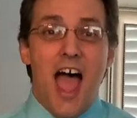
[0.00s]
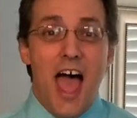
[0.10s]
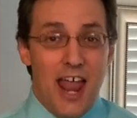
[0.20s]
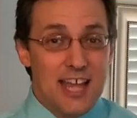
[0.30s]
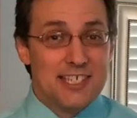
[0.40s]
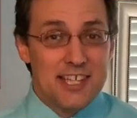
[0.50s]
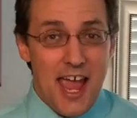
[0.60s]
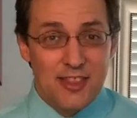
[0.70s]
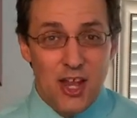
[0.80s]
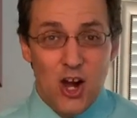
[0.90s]
And I
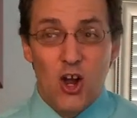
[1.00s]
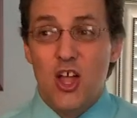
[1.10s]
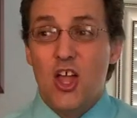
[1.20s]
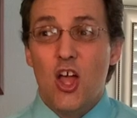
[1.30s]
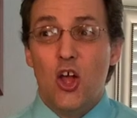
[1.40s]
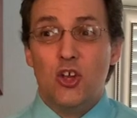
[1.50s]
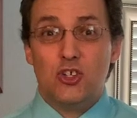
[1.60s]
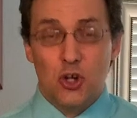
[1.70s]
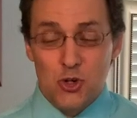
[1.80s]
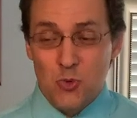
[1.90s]
sat there,
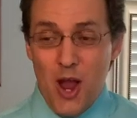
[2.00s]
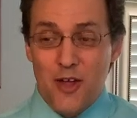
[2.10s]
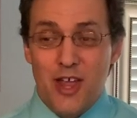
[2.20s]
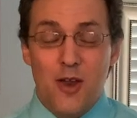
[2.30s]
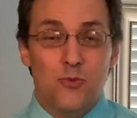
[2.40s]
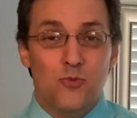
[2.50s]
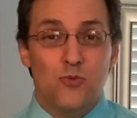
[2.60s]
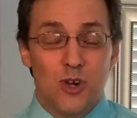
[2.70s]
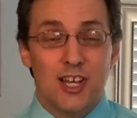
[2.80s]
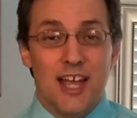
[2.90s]
turned around and
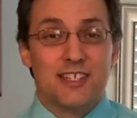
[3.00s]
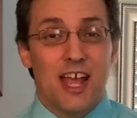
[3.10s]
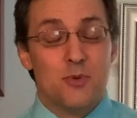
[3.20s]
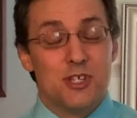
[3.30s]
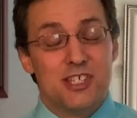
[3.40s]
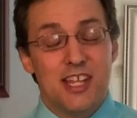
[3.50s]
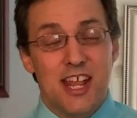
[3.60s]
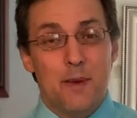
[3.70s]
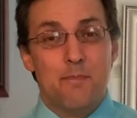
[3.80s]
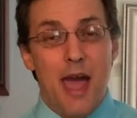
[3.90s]
realized I was
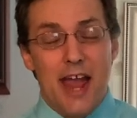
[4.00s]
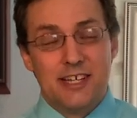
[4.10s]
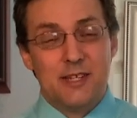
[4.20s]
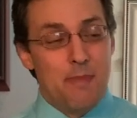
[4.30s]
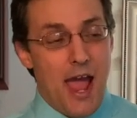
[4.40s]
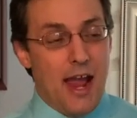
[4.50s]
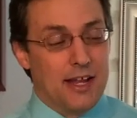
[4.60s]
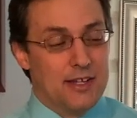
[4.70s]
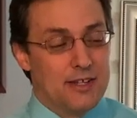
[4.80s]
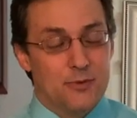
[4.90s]
sitting back to
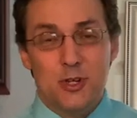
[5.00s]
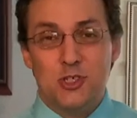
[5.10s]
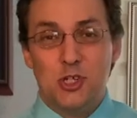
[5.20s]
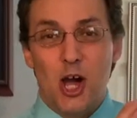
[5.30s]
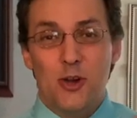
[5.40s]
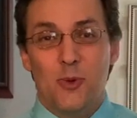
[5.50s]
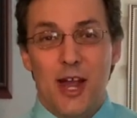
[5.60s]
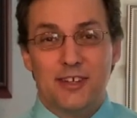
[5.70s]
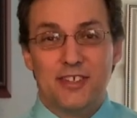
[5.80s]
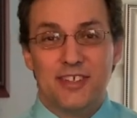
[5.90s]
back with John Raitt.